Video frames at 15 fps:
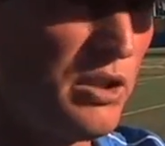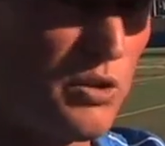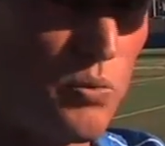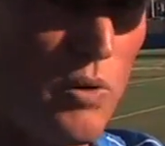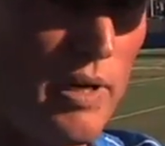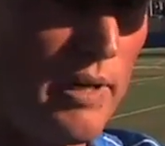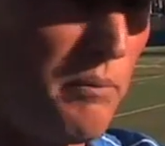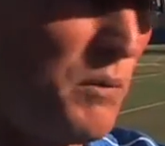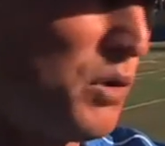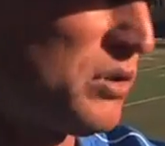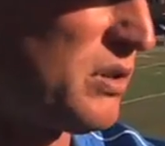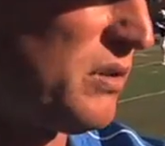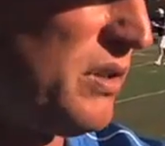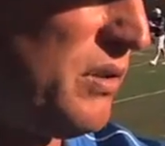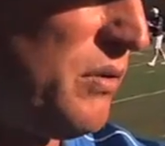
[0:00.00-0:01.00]
just want
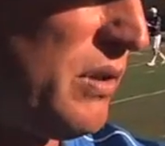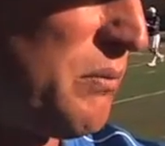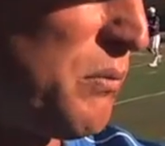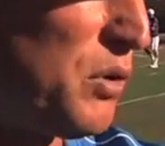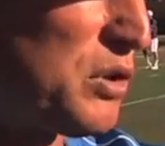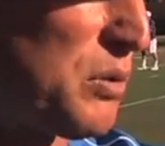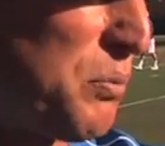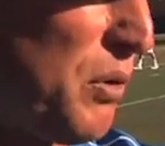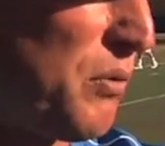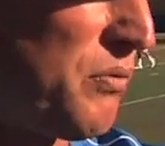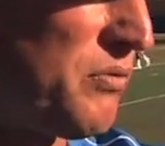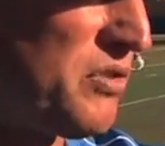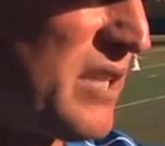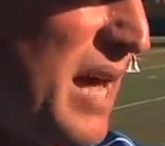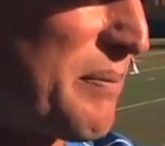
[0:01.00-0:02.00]
to you want multiple
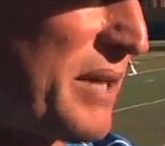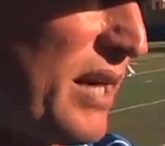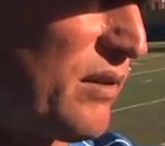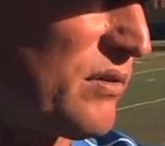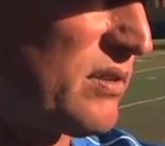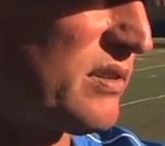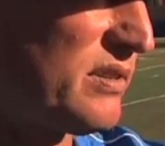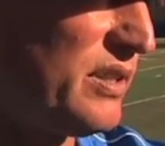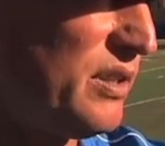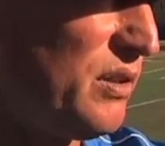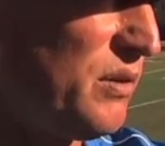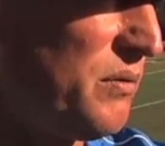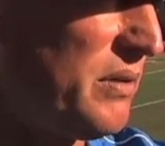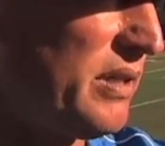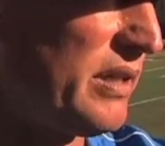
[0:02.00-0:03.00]
snap counts. You
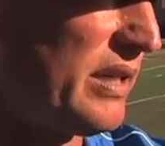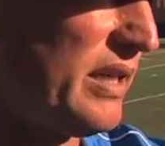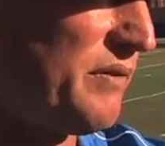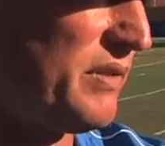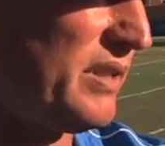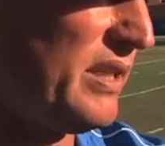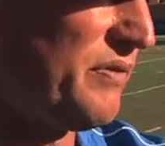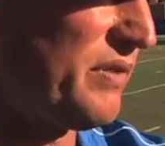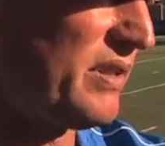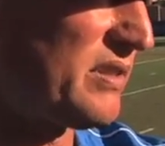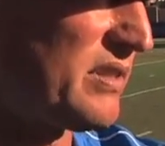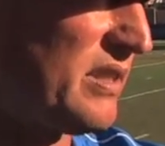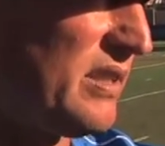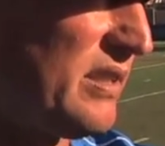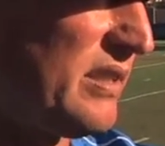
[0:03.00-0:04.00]
don't want to give the
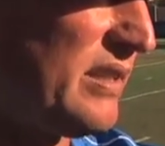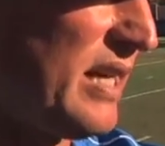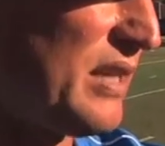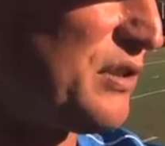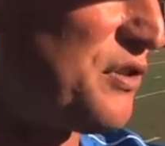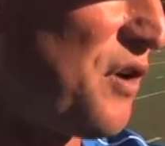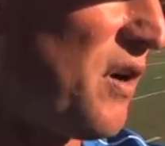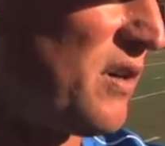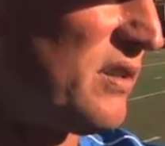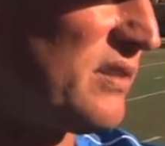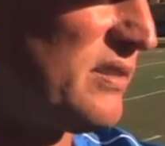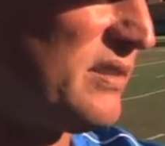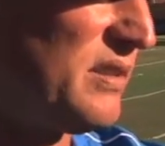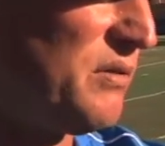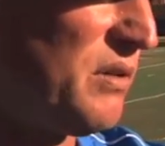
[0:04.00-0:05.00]
defense a head start.
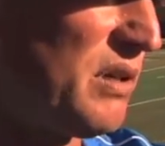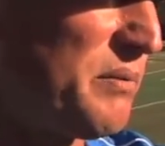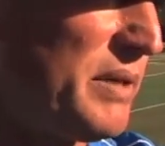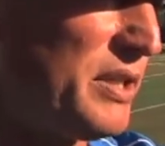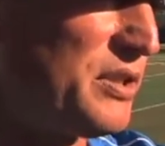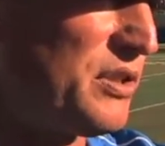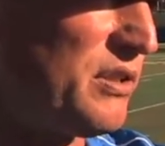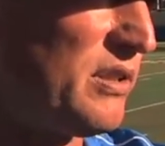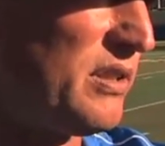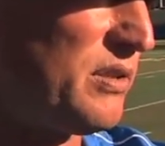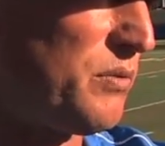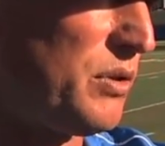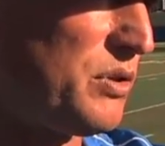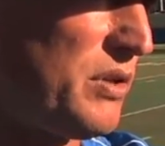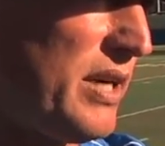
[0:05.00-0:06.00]
You want to make sure,
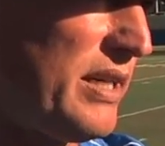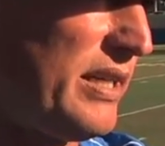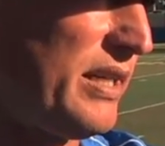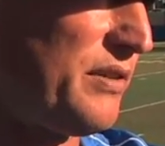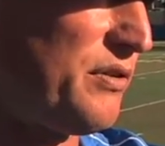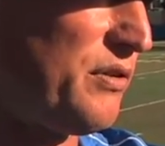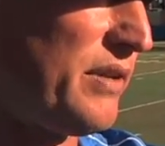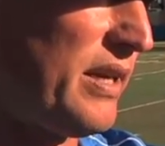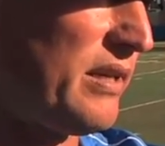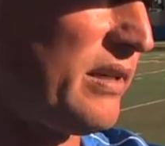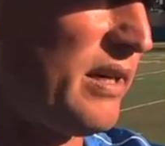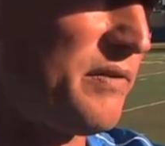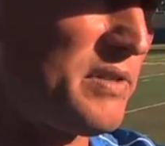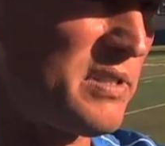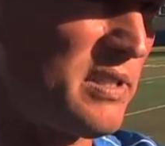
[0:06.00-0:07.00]
and we're trying to get through that. And
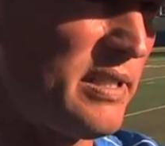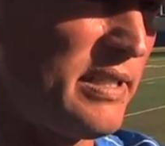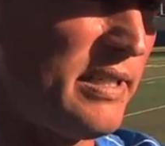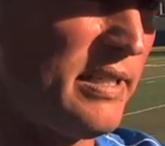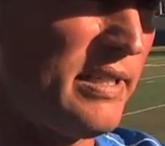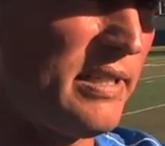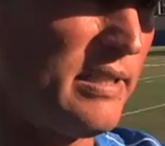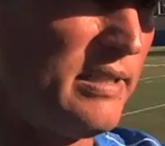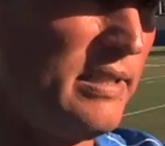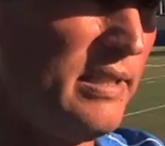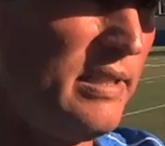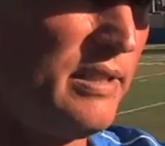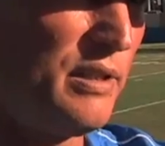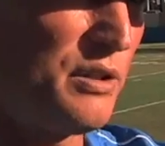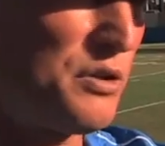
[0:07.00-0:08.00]
obviously,
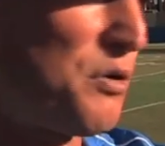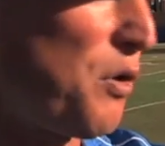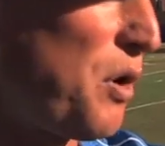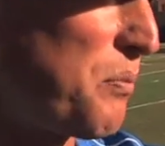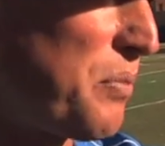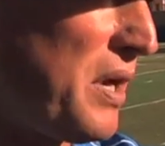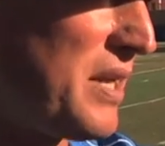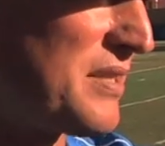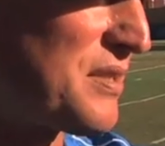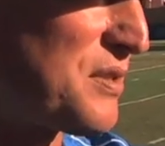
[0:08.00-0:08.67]
there's growing pains